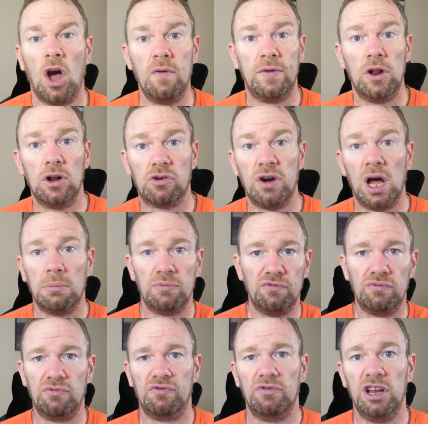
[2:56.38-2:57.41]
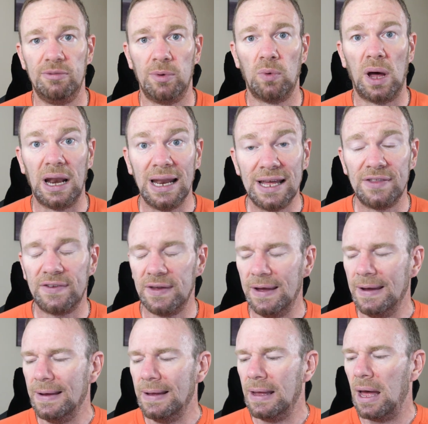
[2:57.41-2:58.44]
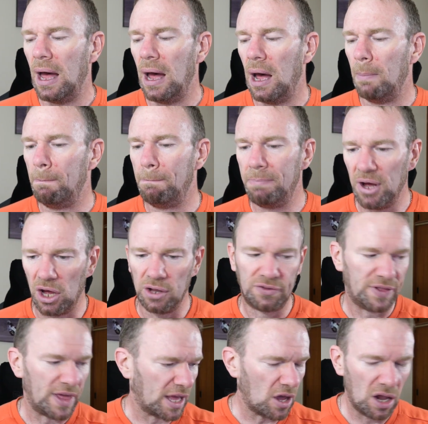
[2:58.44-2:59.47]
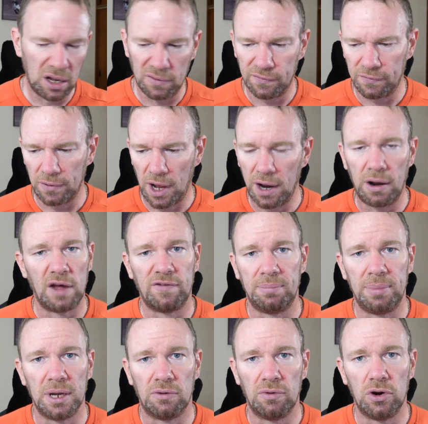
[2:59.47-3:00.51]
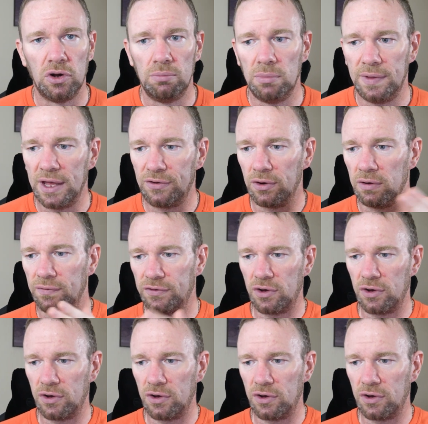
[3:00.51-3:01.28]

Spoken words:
you agree, I'm really well lit. But they're kind of, I don't have a big room. They're sort of